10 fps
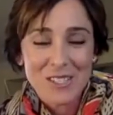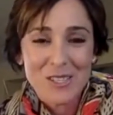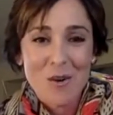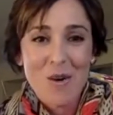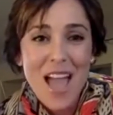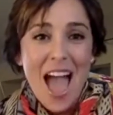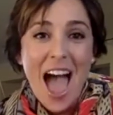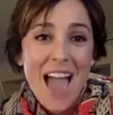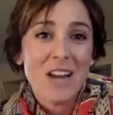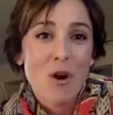So
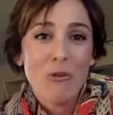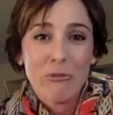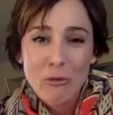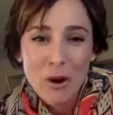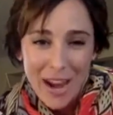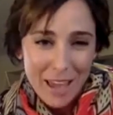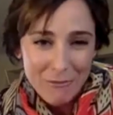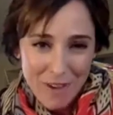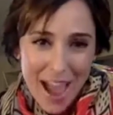I know for a